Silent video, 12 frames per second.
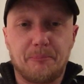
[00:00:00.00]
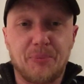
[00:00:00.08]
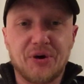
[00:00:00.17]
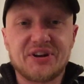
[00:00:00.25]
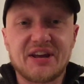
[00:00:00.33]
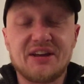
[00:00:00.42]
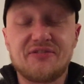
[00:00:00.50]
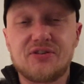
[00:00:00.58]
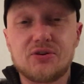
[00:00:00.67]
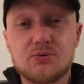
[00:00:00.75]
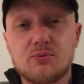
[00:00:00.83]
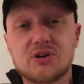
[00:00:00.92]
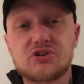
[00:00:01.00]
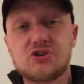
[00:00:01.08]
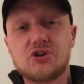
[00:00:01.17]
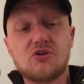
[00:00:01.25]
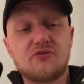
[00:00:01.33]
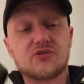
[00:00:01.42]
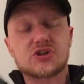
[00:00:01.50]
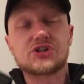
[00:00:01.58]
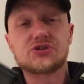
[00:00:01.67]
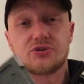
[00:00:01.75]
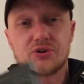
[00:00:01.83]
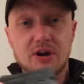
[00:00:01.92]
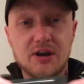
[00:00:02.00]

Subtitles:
But if you want to know for sure,